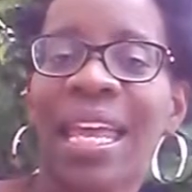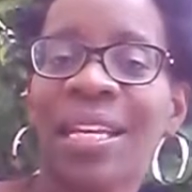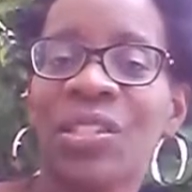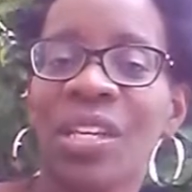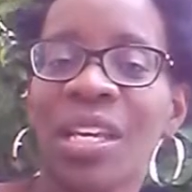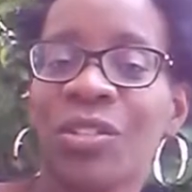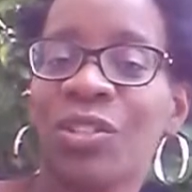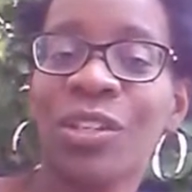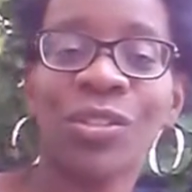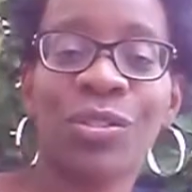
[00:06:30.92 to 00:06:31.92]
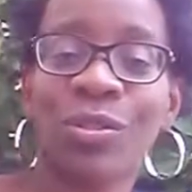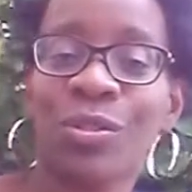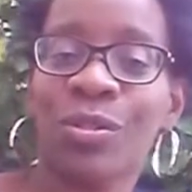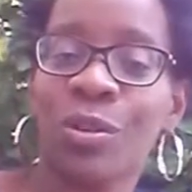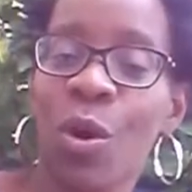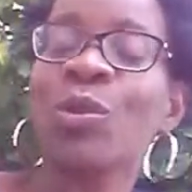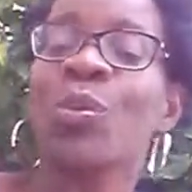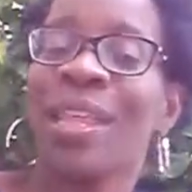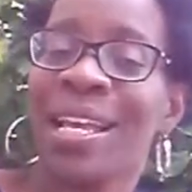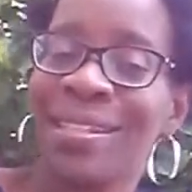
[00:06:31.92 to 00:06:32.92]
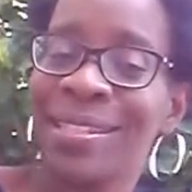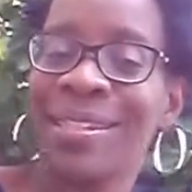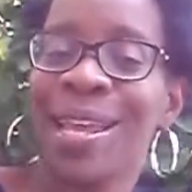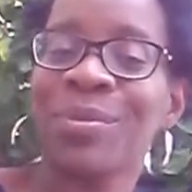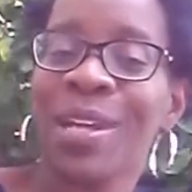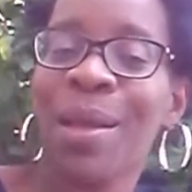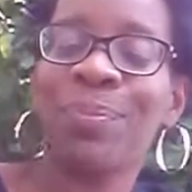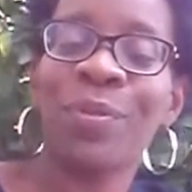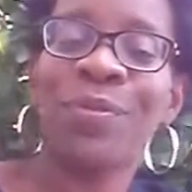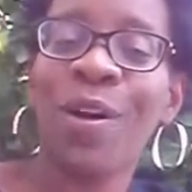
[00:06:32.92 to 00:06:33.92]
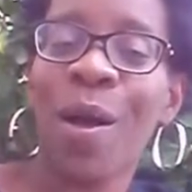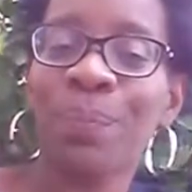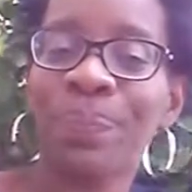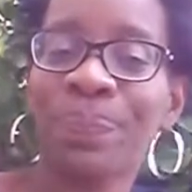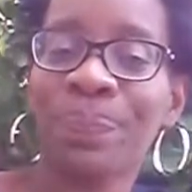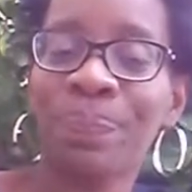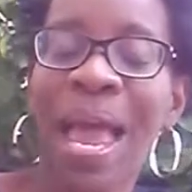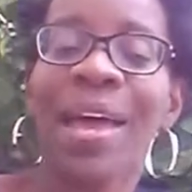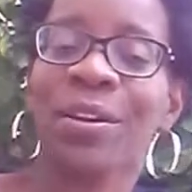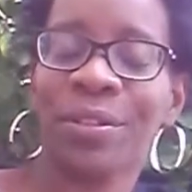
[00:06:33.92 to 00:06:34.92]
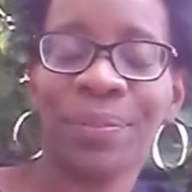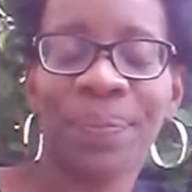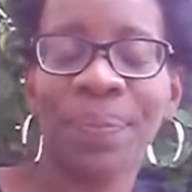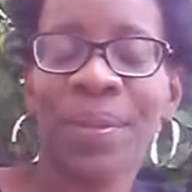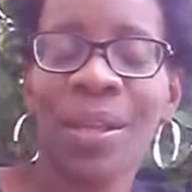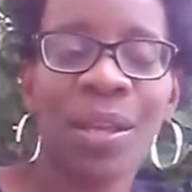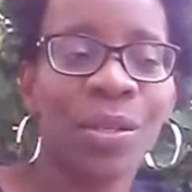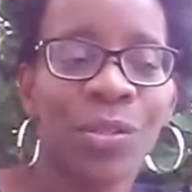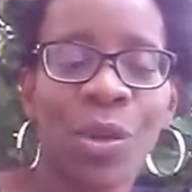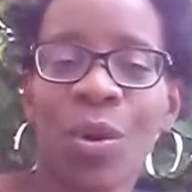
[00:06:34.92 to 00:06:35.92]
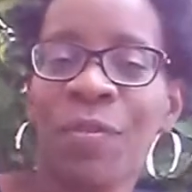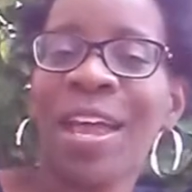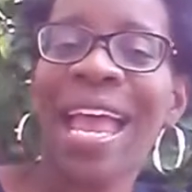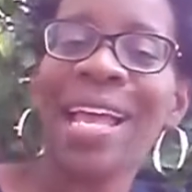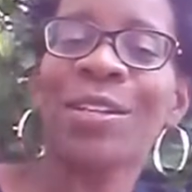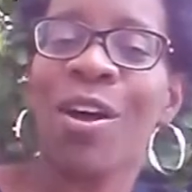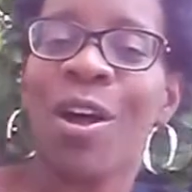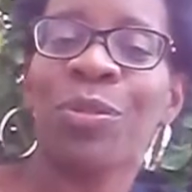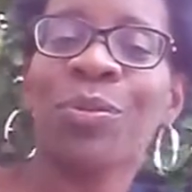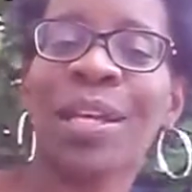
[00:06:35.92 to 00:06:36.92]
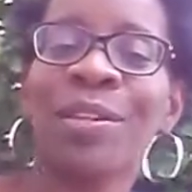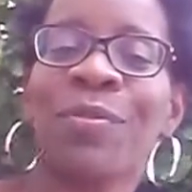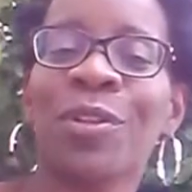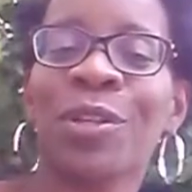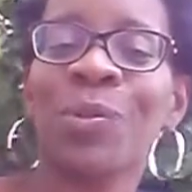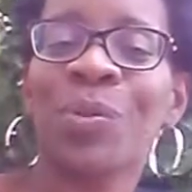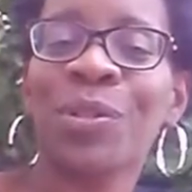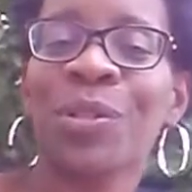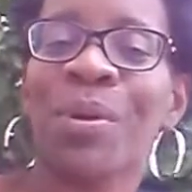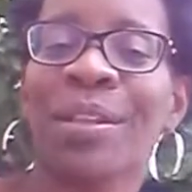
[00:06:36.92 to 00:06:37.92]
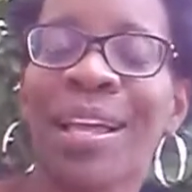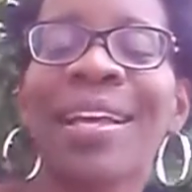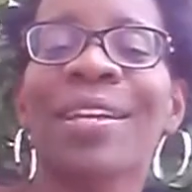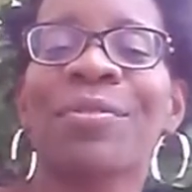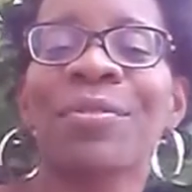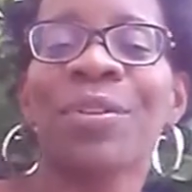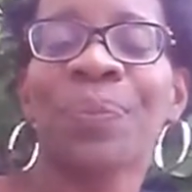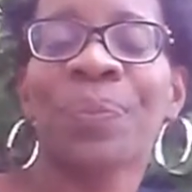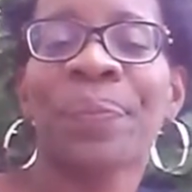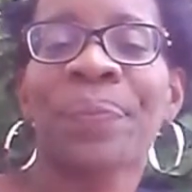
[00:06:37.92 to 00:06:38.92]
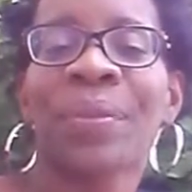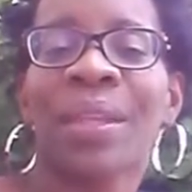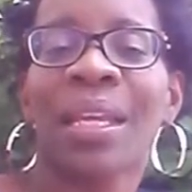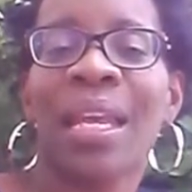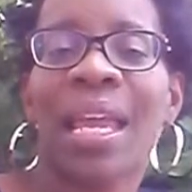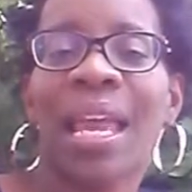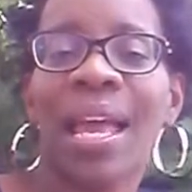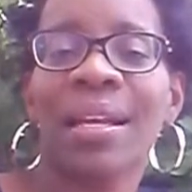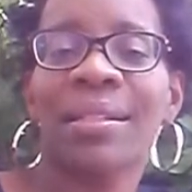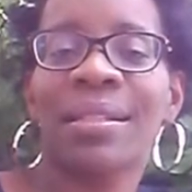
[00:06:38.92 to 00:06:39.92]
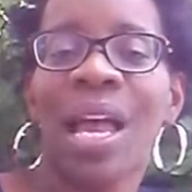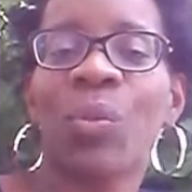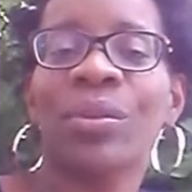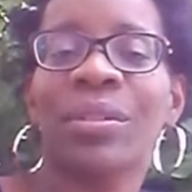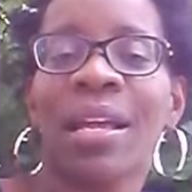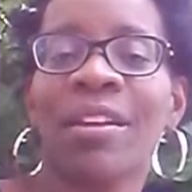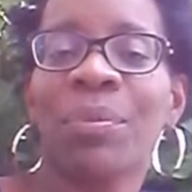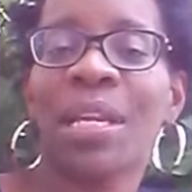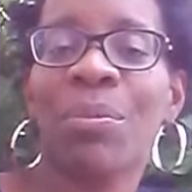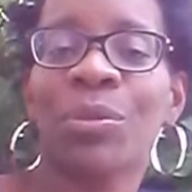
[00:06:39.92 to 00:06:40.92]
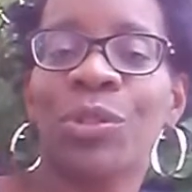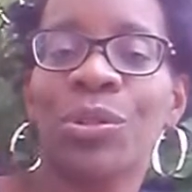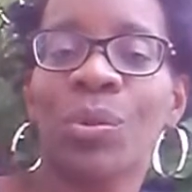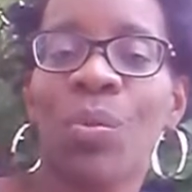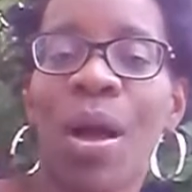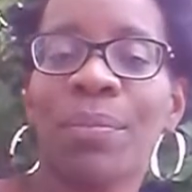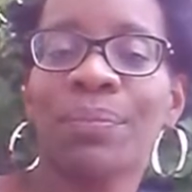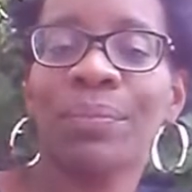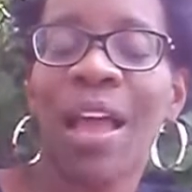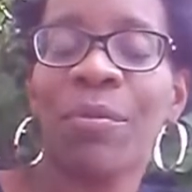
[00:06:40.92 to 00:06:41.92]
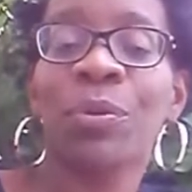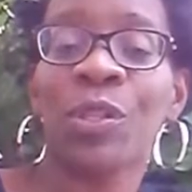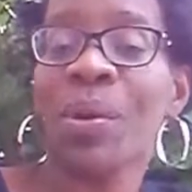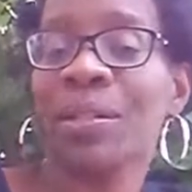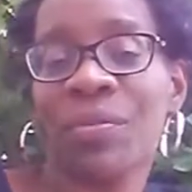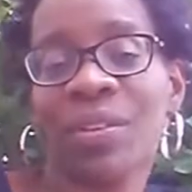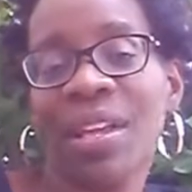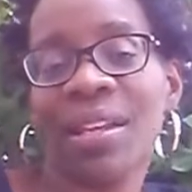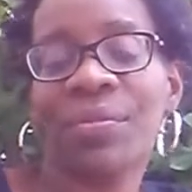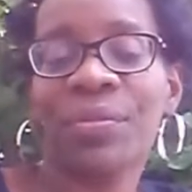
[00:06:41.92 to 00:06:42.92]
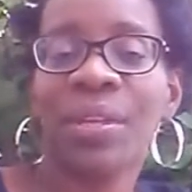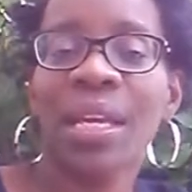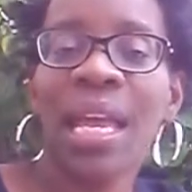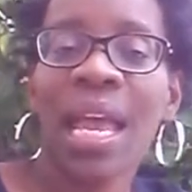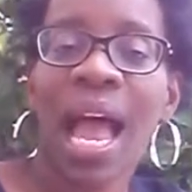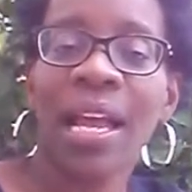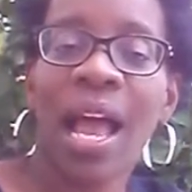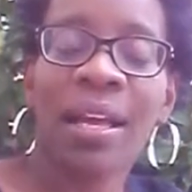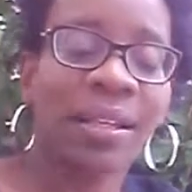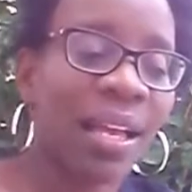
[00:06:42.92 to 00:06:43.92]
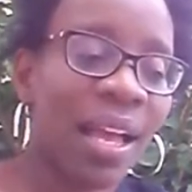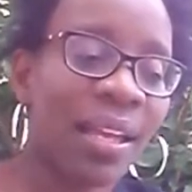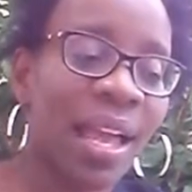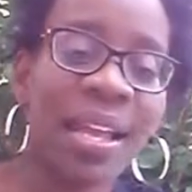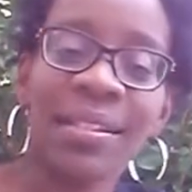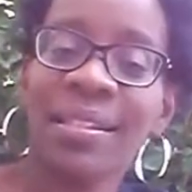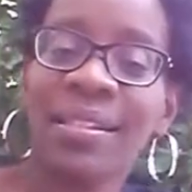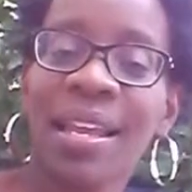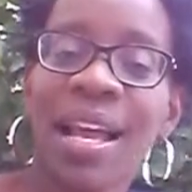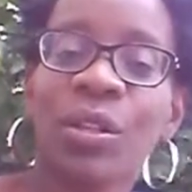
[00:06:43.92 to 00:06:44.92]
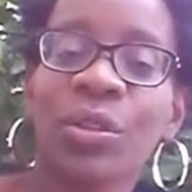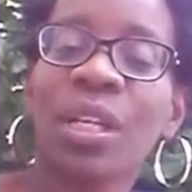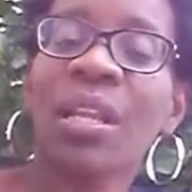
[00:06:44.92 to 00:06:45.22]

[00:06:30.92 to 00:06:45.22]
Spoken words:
is just goes with that same type of pattern. So if I hadn't gone through that difficult experience in my life, and I would not have been able to have a perspective on life. And as I said, I learned a